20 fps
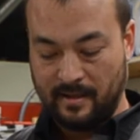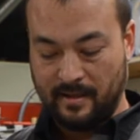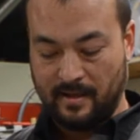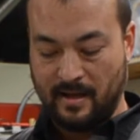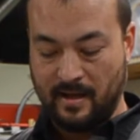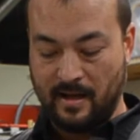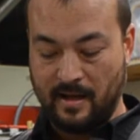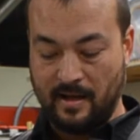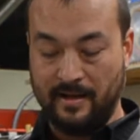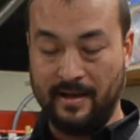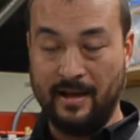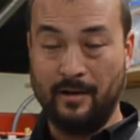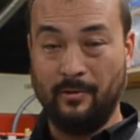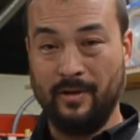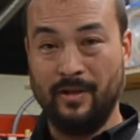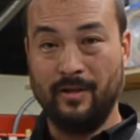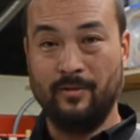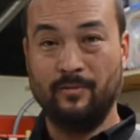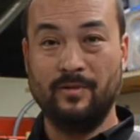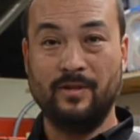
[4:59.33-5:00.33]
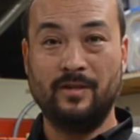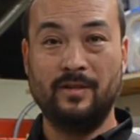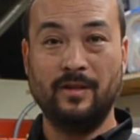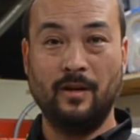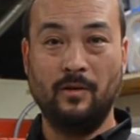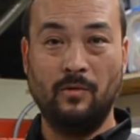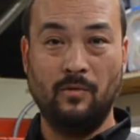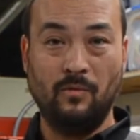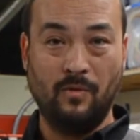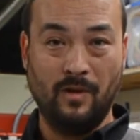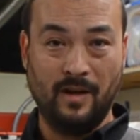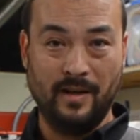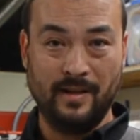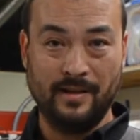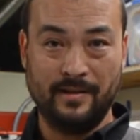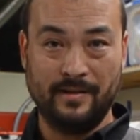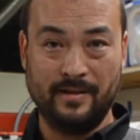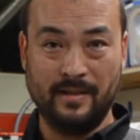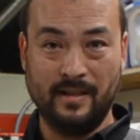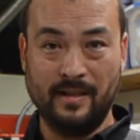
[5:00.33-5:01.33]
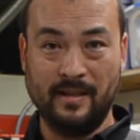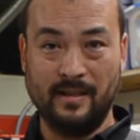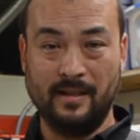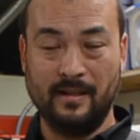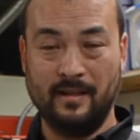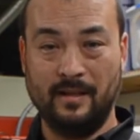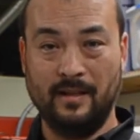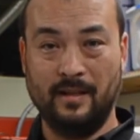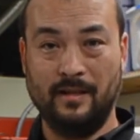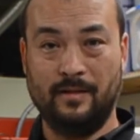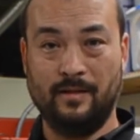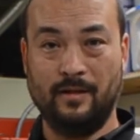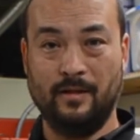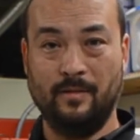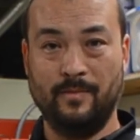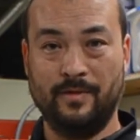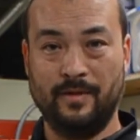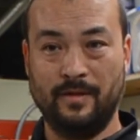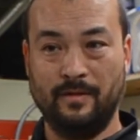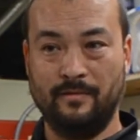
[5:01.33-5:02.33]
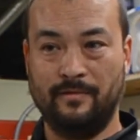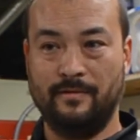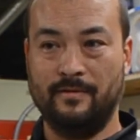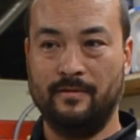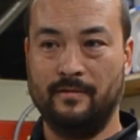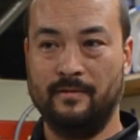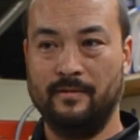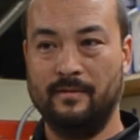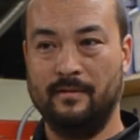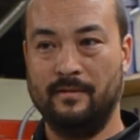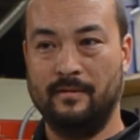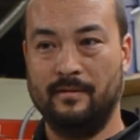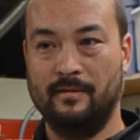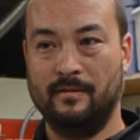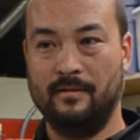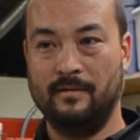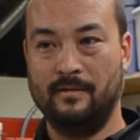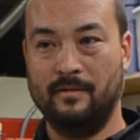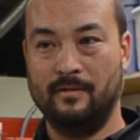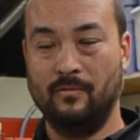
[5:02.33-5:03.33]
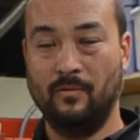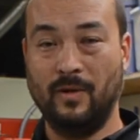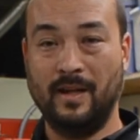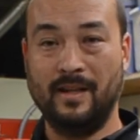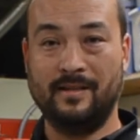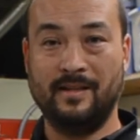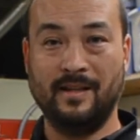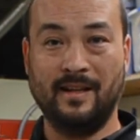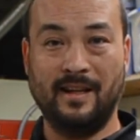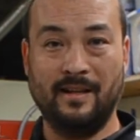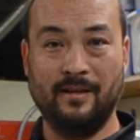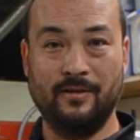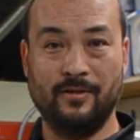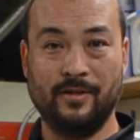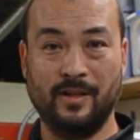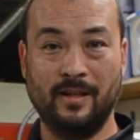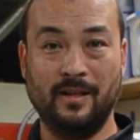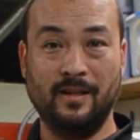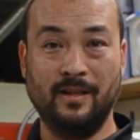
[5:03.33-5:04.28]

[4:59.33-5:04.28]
Now what you don't want to see in terms of wasting energy,